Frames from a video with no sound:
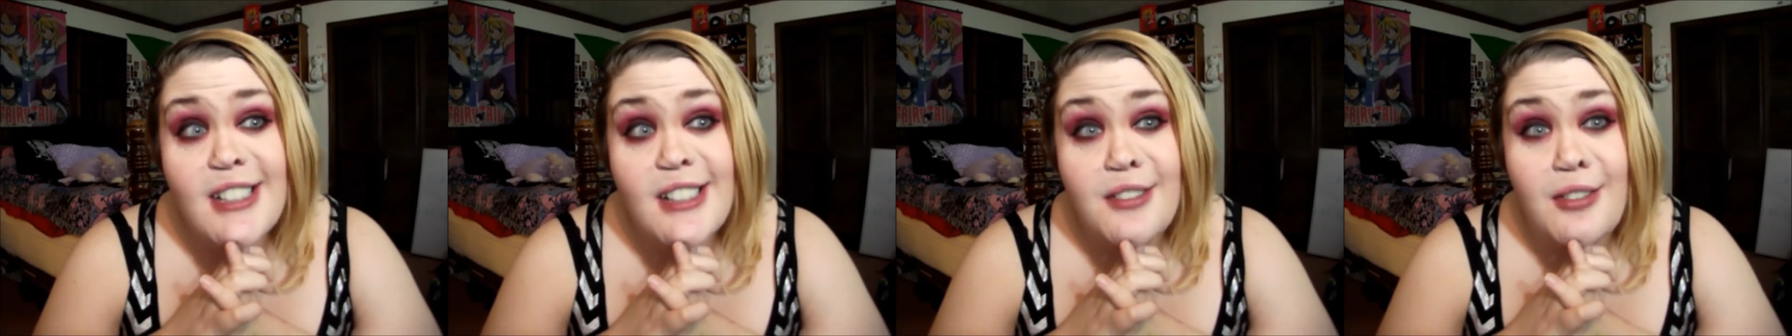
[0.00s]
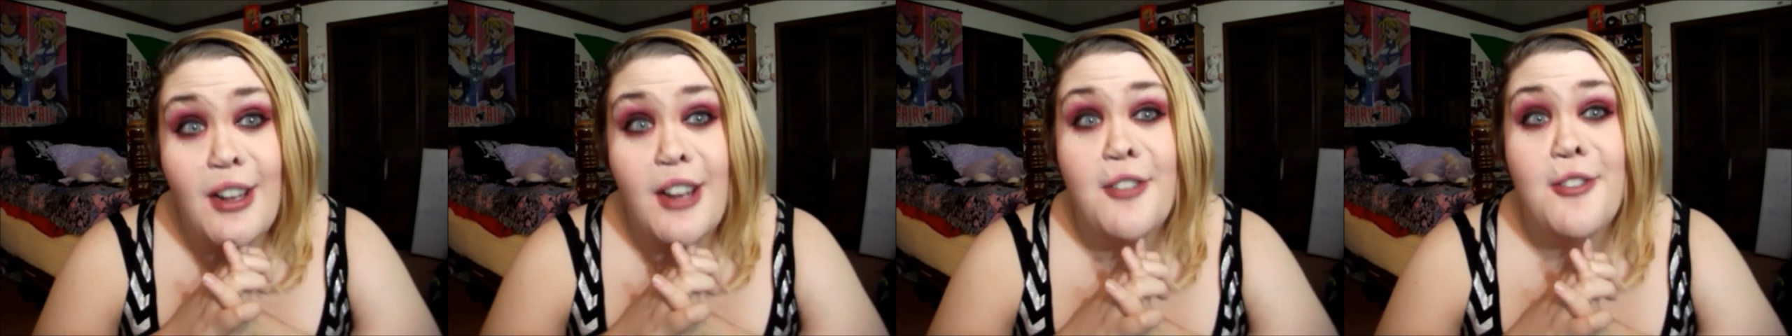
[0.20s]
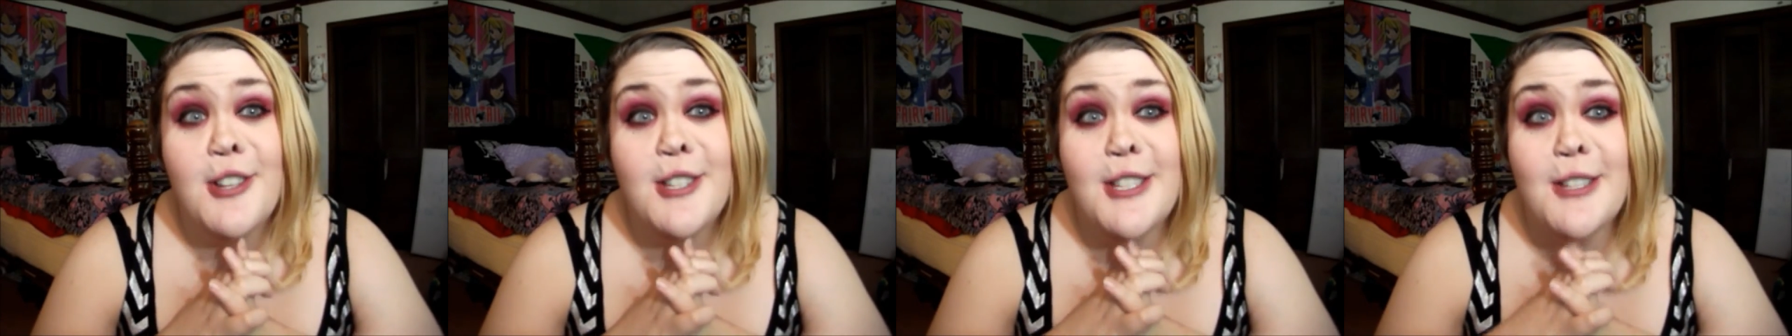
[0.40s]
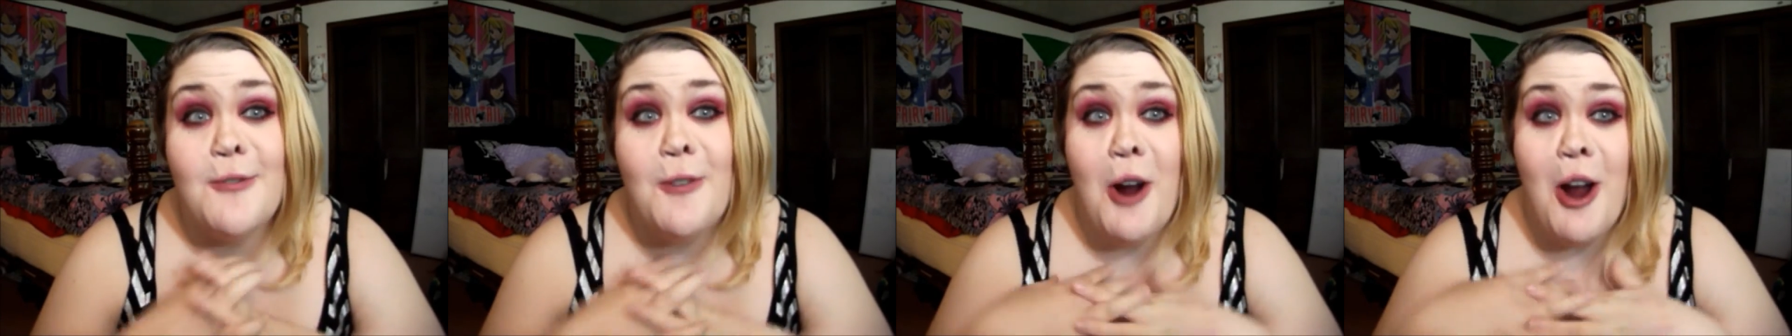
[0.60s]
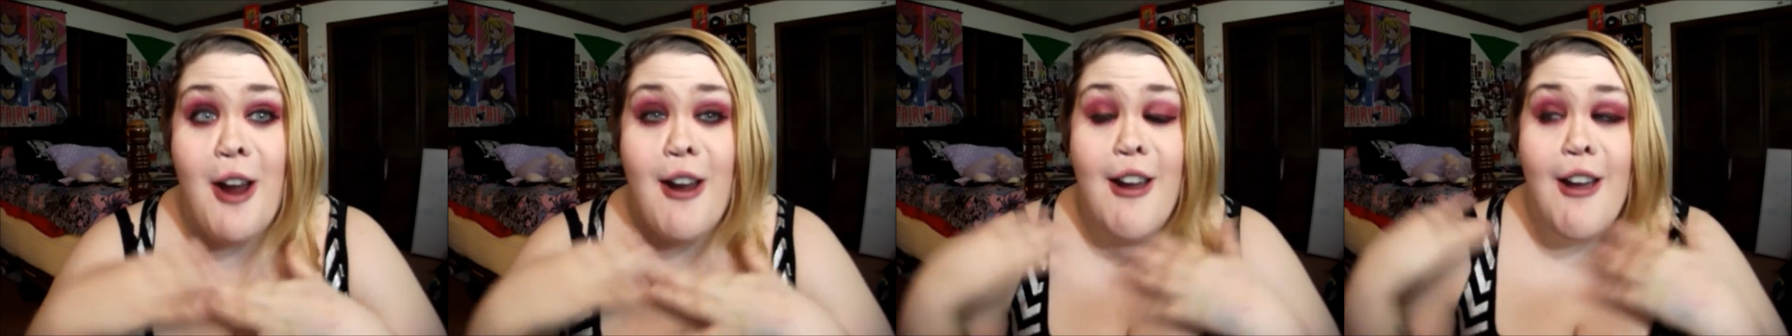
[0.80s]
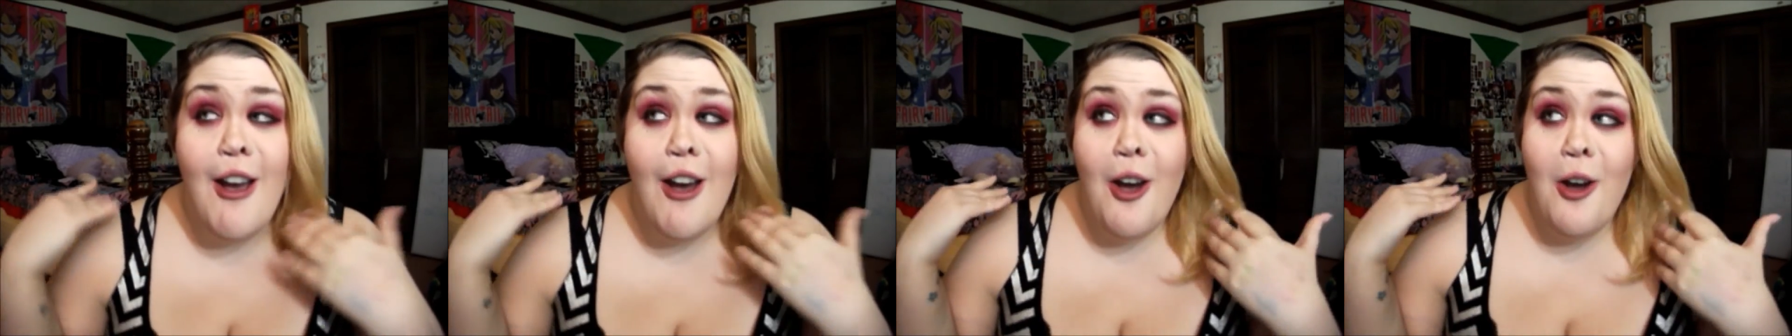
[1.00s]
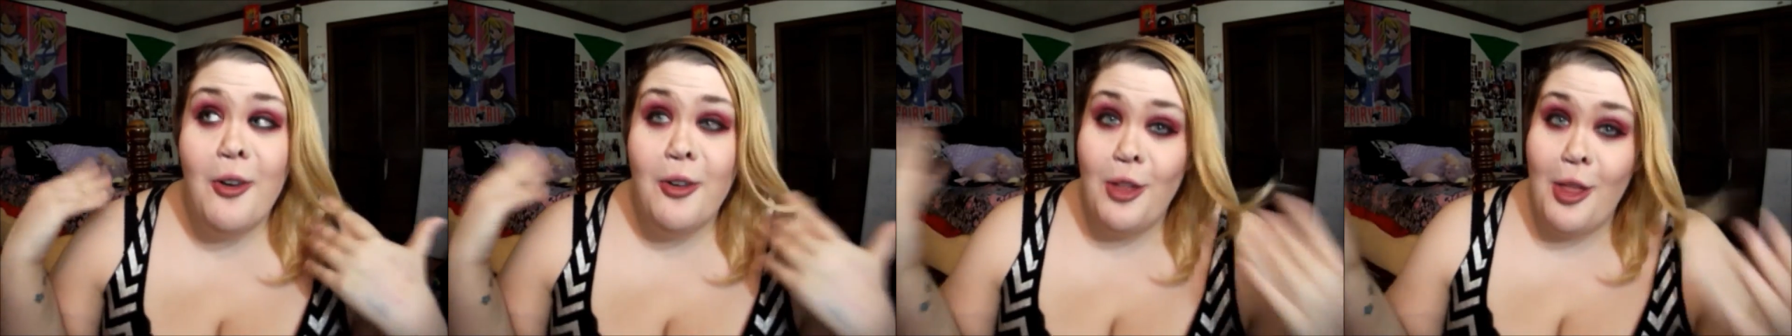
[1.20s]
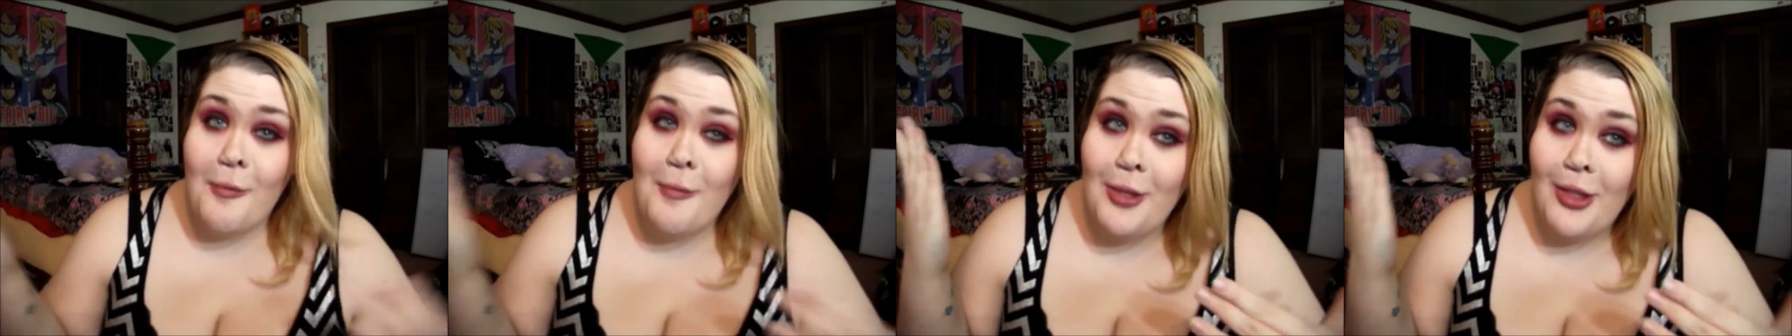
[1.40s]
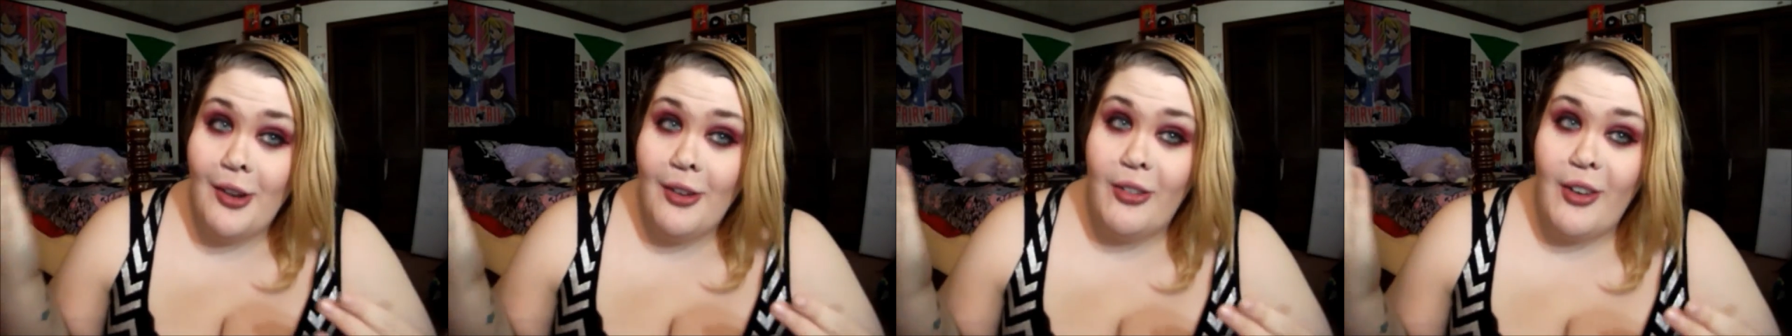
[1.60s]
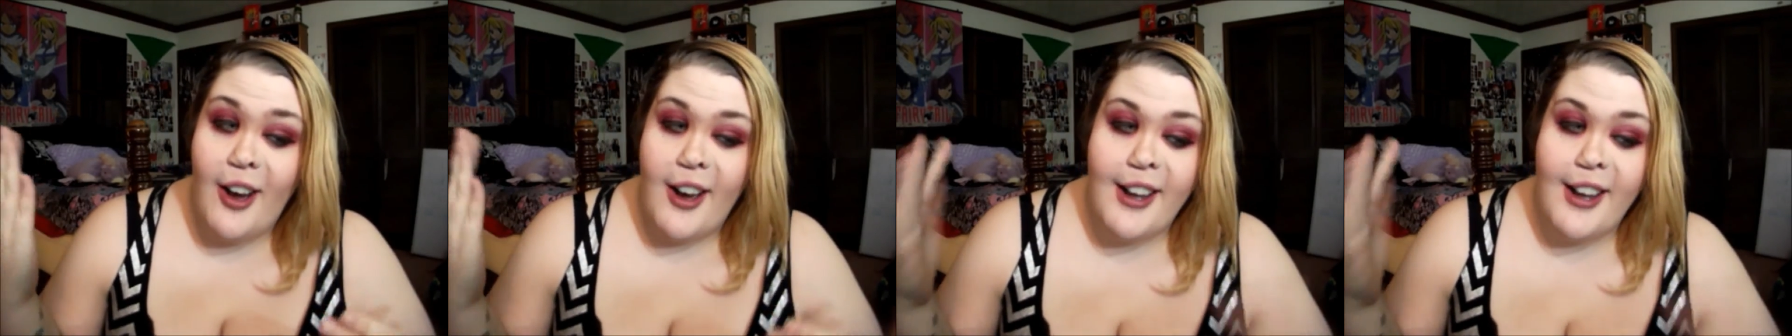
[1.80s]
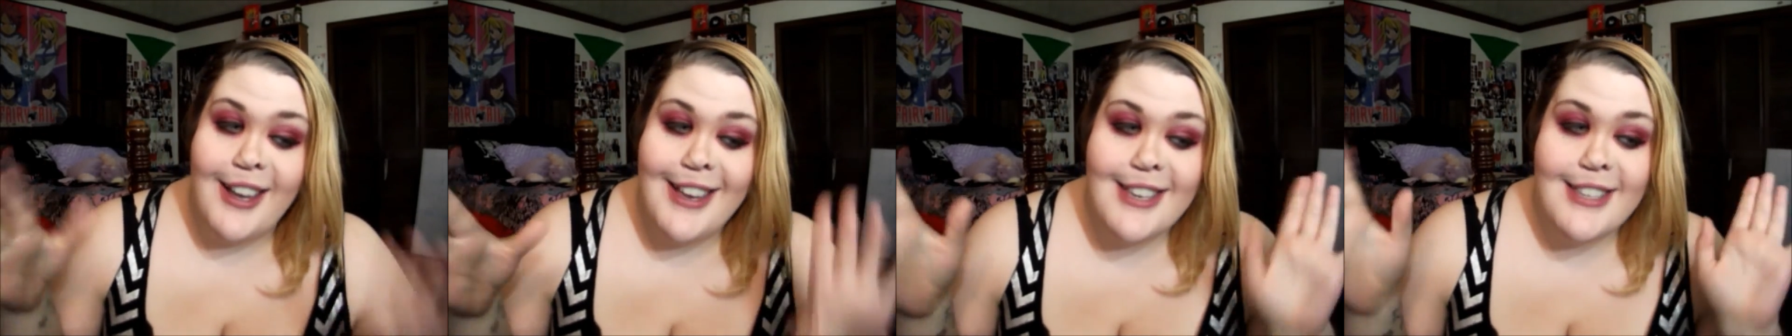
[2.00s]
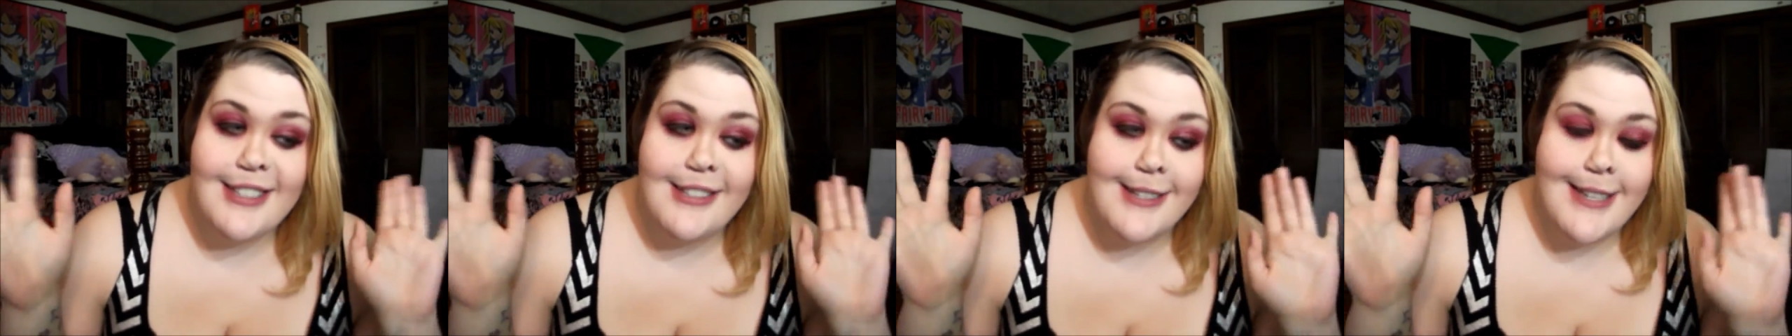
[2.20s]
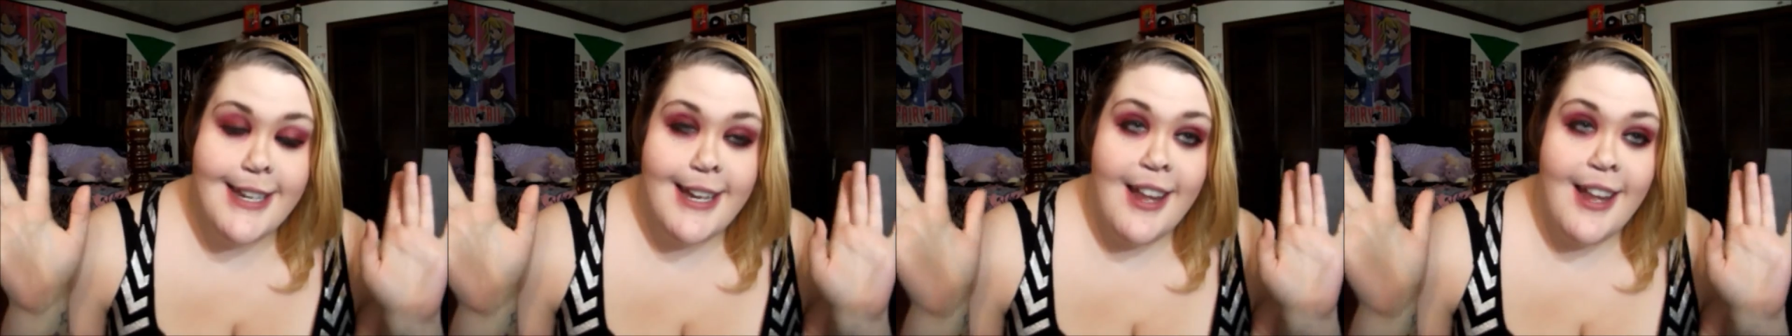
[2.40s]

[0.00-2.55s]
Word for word: favorites were for the month of August.